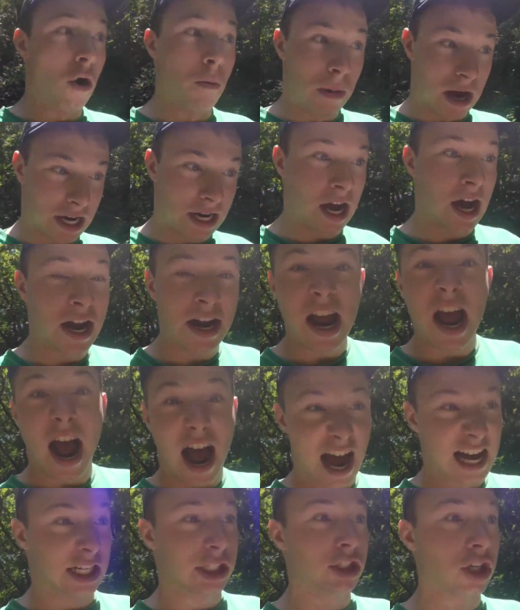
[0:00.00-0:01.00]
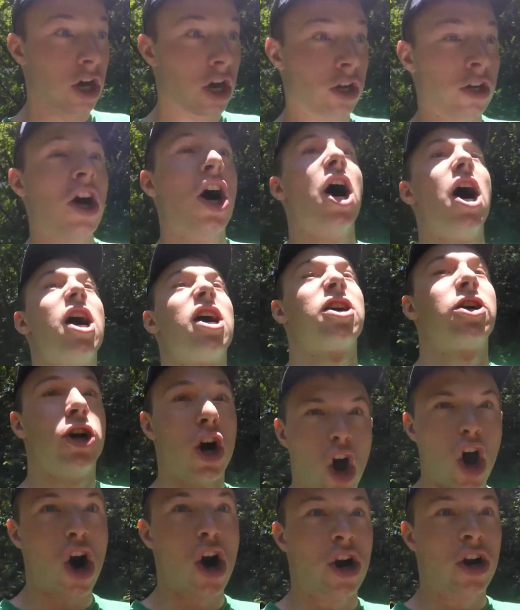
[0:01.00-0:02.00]
oh my god, I saw a
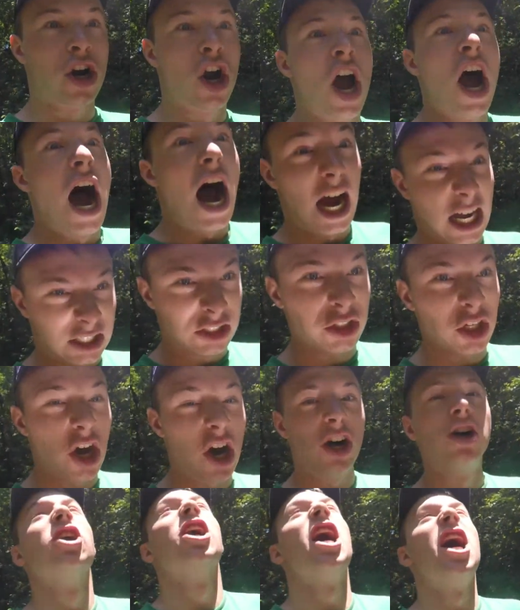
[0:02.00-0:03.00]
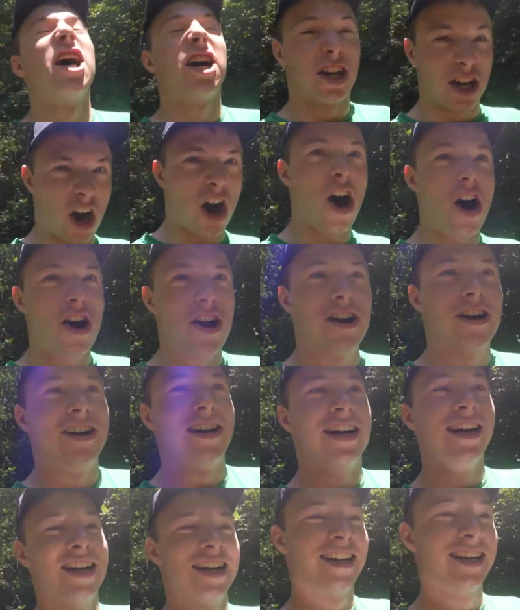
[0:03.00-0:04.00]
gar. I saw a gar.
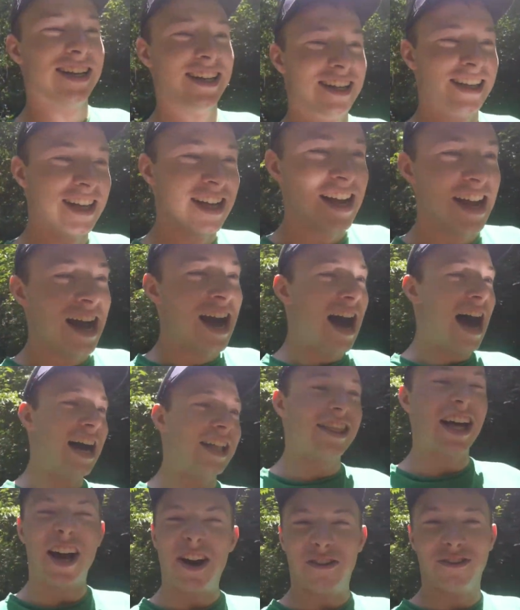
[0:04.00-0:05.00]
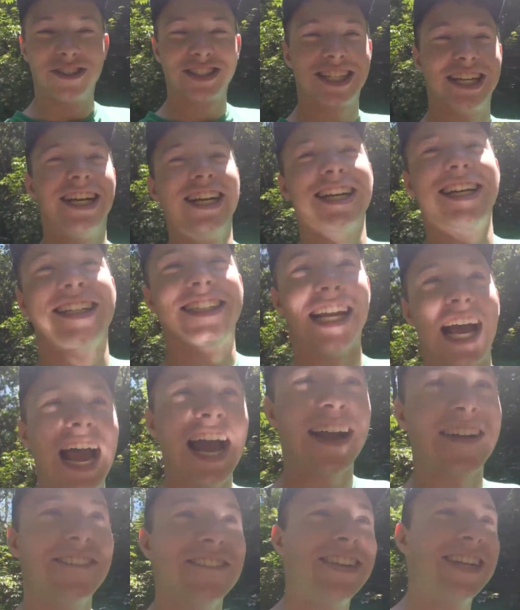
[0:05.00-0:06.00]
I thought it was gonna
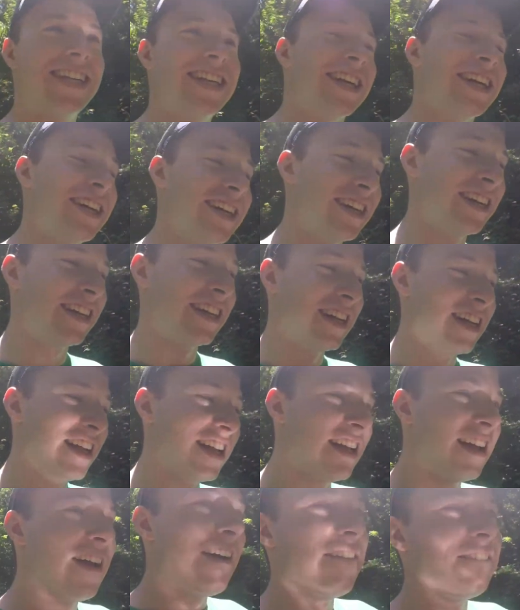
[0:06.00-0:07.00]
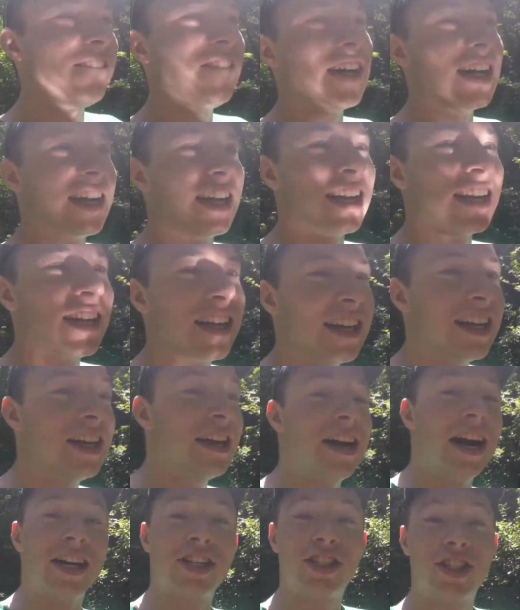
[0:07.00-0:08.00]
attack me, but
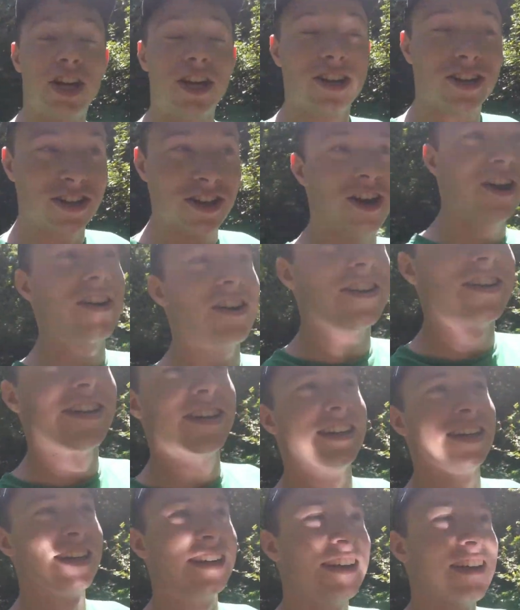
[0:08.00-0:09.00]
I saw a gar,